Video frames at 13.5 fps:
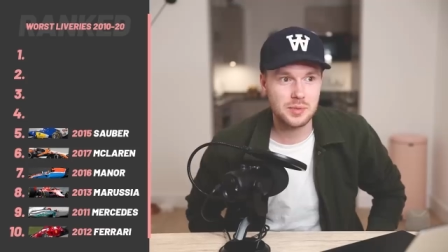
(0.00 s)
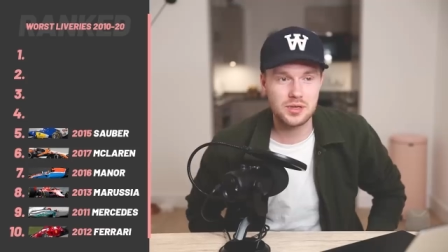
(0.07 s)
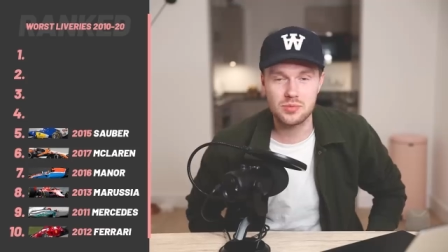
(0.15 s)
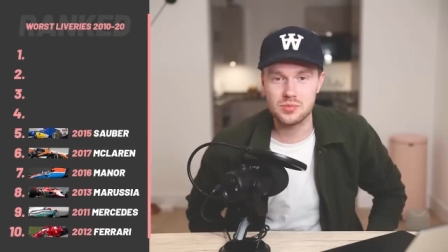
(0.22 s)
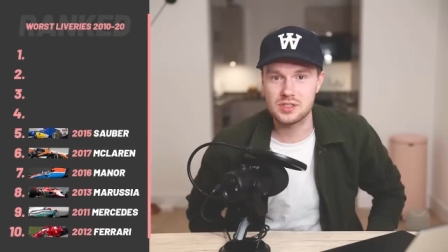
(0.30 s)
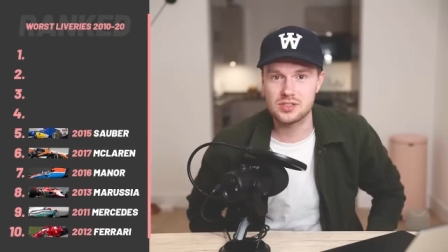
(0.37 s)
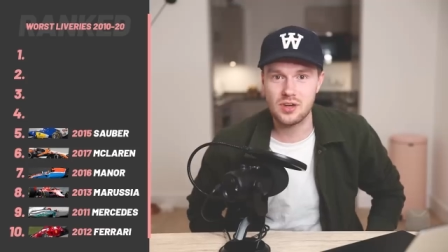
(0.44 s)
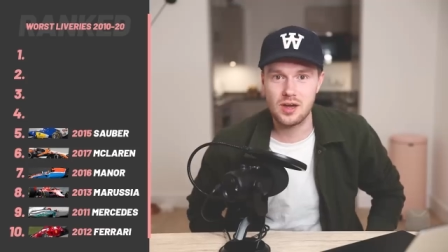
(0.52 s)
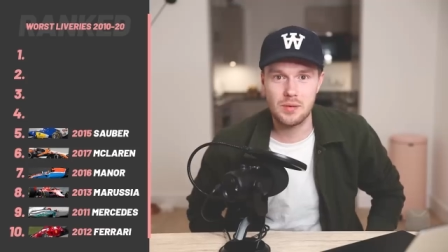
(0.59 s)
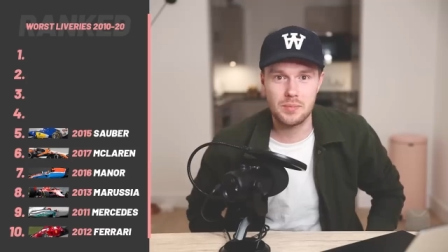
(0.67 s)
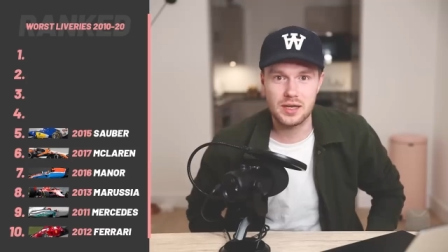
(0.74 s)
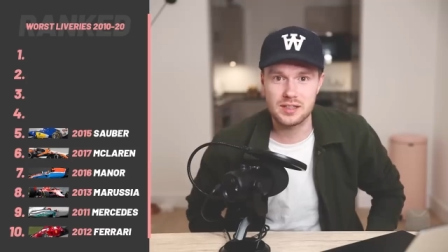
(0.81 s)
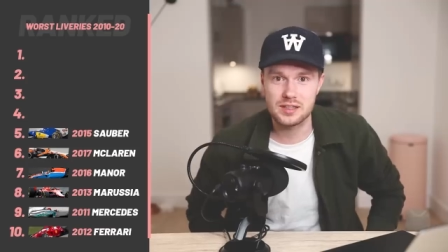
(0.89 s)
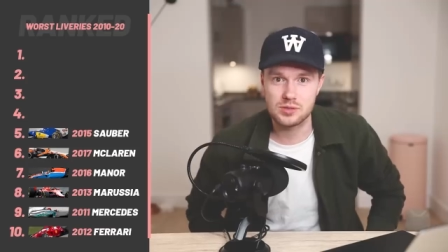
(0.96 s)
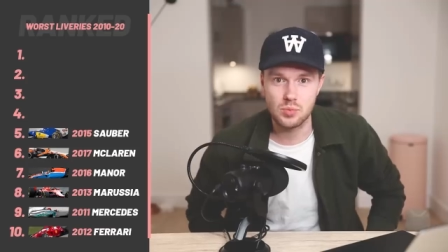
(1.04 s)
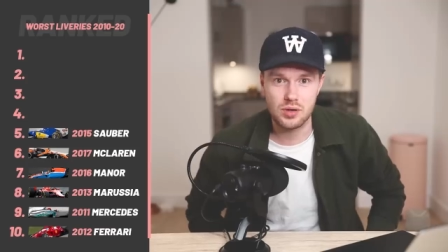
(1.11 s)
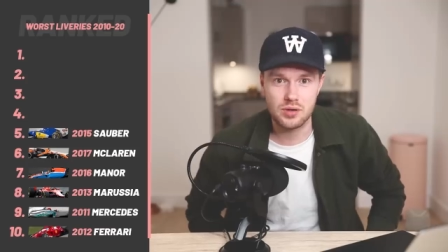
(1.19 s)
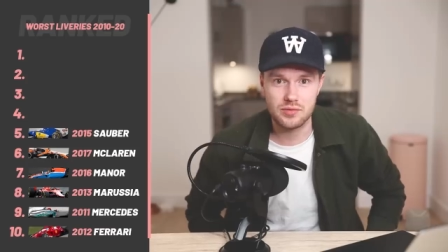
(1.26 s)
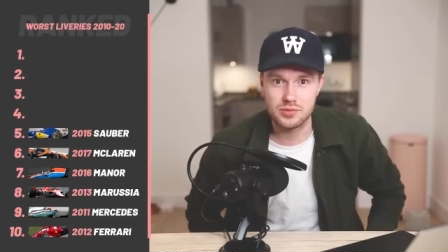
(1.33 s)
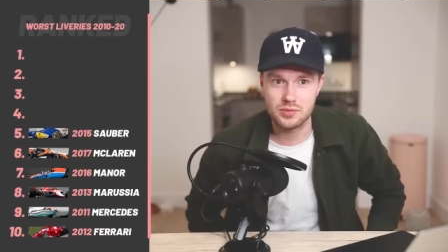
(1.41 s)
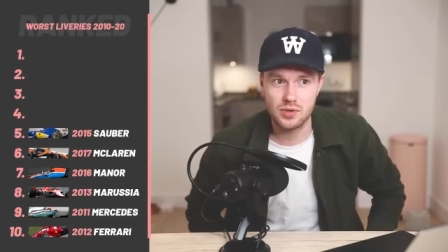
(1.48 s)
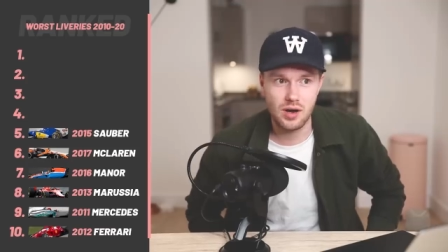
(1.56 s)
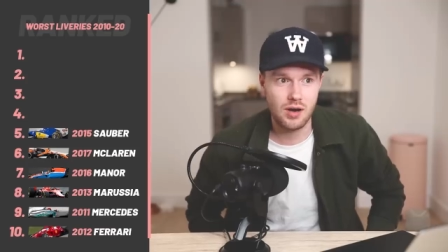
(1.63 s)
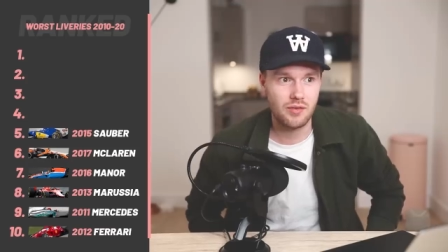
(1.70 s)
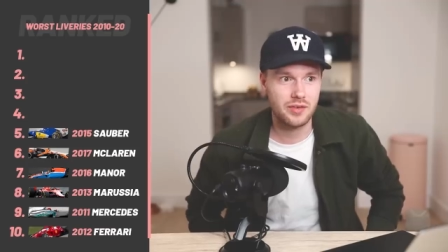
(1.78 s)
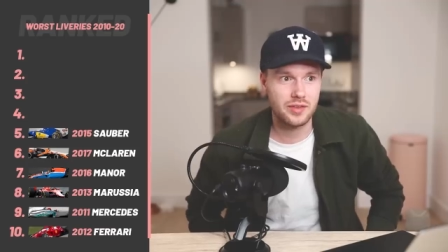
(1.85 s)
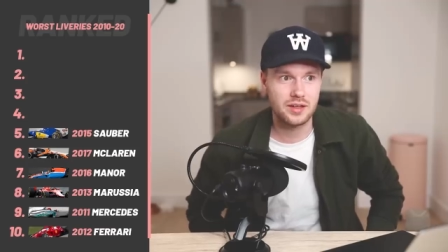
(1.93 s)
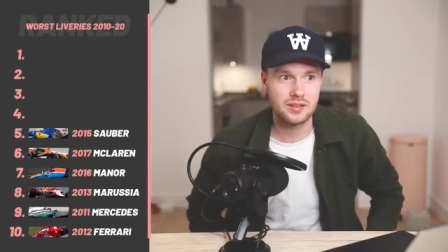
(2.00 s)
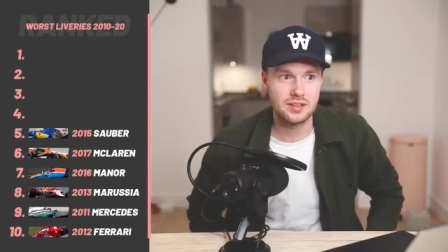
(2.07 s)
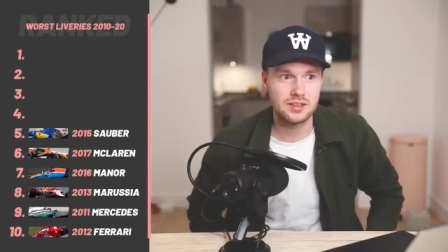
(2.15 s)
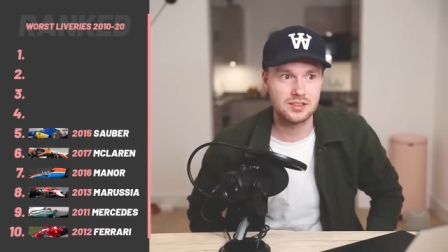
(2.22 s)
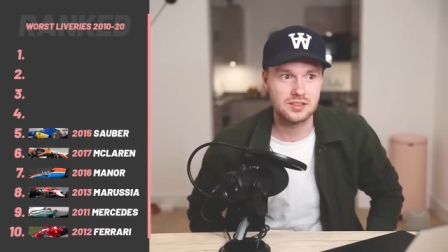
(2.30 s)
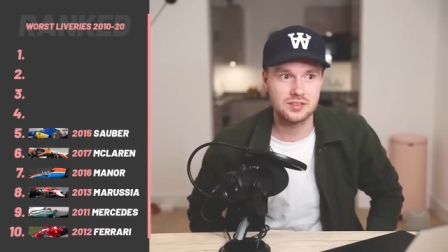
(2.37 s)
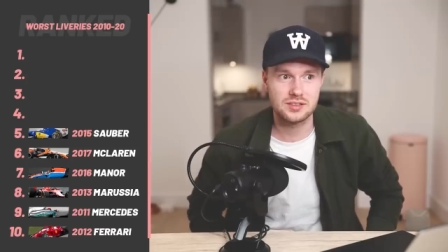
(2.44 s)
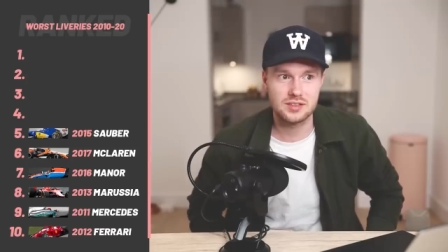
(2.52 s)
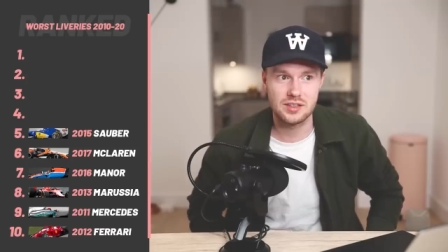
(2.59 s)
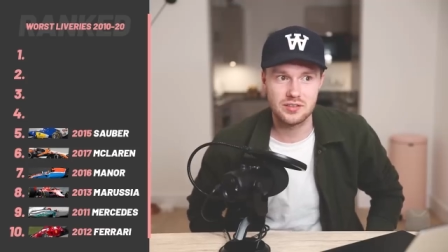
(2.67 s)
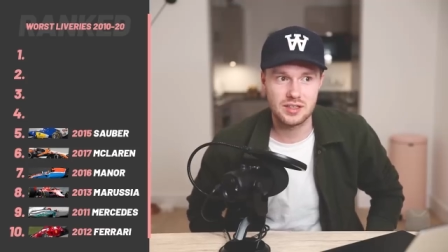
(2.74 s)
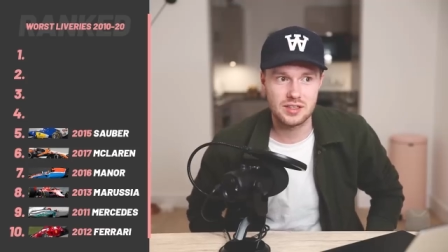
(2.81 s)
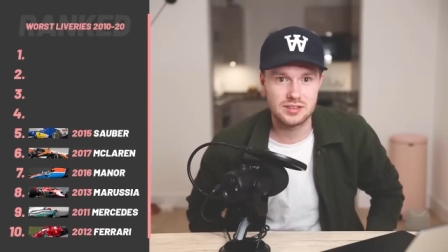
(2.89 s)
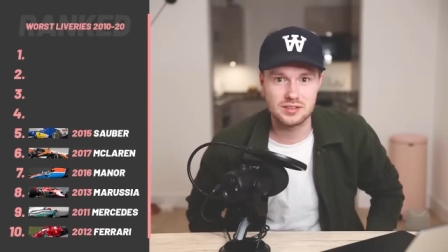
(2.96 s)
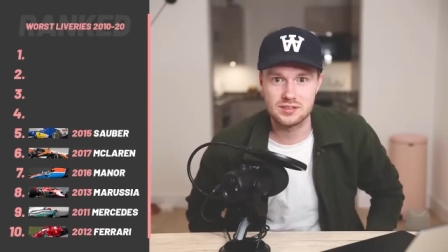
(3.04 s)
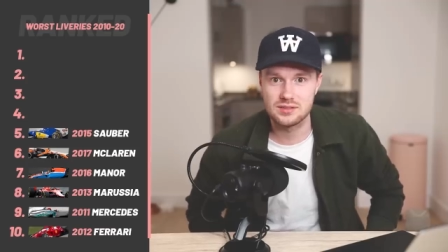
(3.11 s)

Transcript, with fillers: spend all this time making this wonderful car and then they just give it a